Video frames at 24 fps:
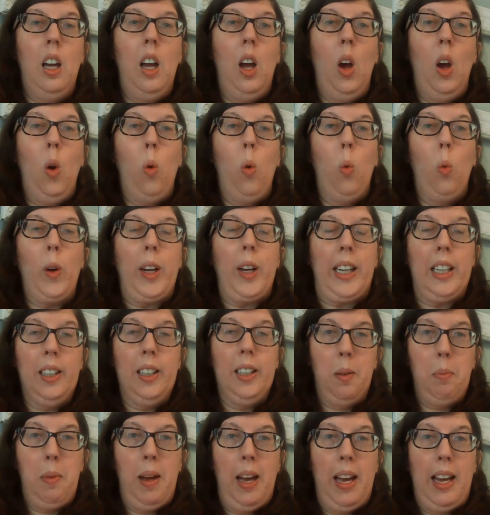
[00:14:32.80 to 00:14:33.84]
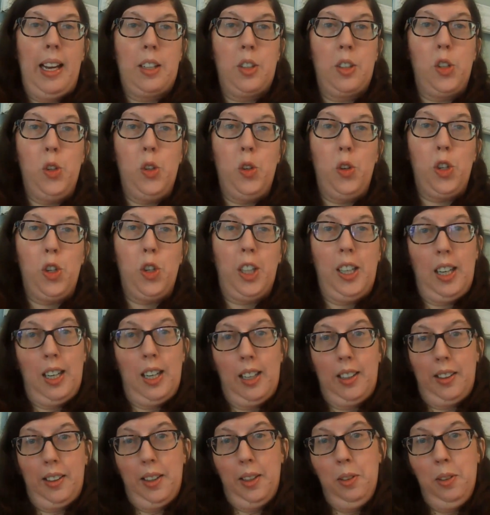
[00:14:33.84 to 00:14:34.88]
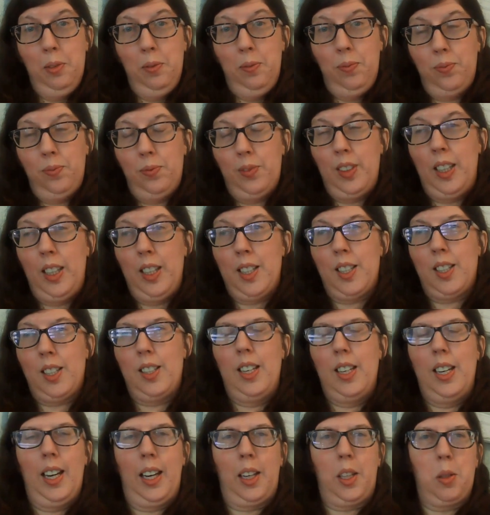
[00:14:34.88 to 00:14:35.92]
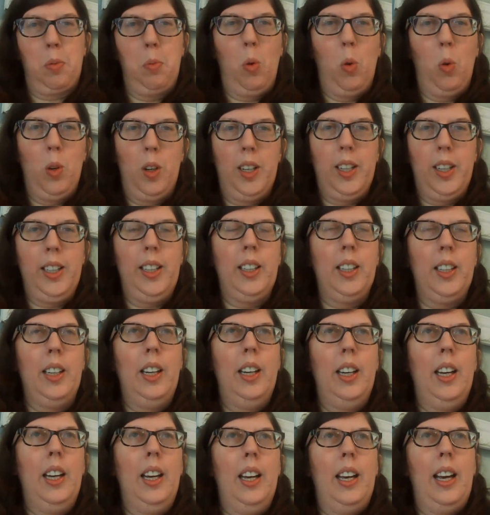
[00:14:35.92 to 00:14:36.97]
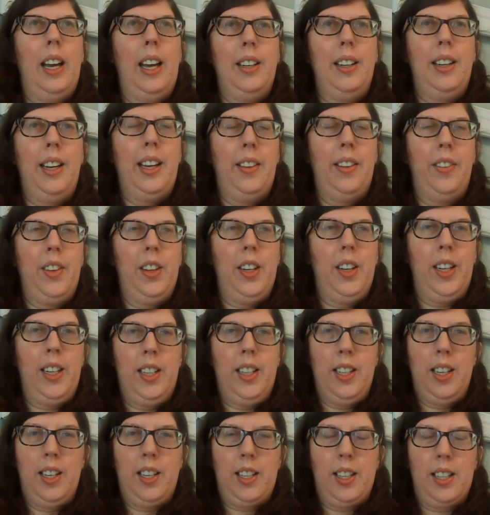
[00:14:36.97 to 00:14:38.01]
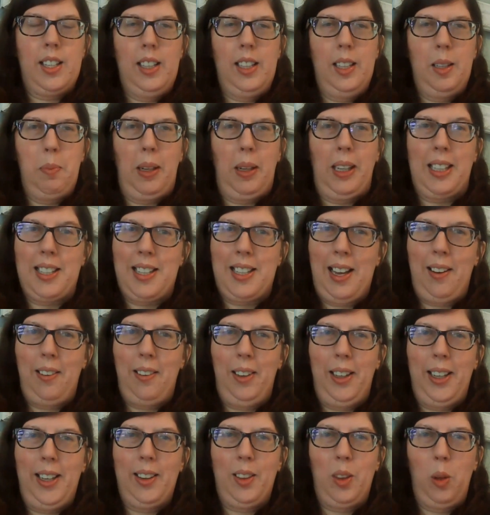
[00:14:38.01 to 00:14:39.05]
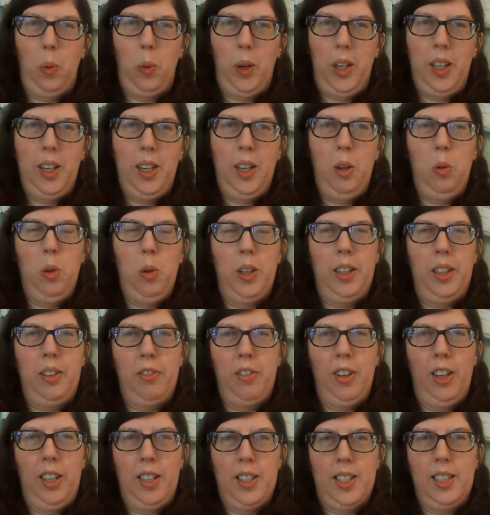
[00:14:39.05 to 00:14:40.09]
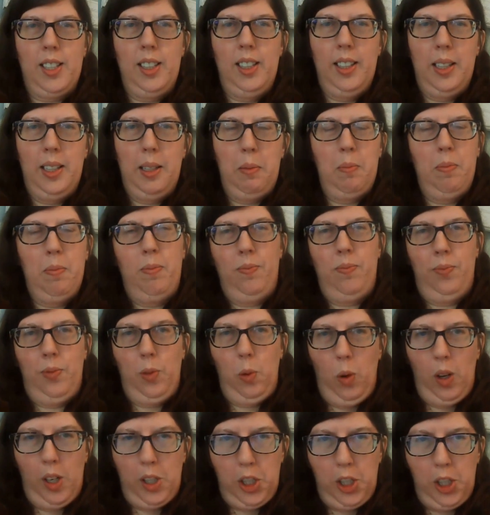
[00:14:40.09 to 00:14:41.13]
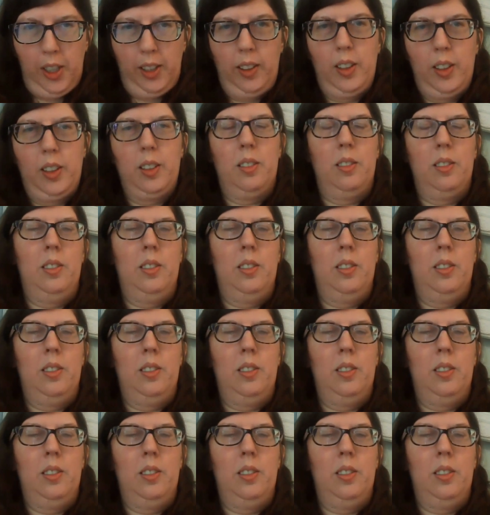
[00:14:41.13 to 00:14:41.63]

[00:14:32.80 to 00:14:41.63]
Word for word: We cut back to Chicago it's the next morning, and Nathan is sleeping soundly at the window where he fell asleep, watching the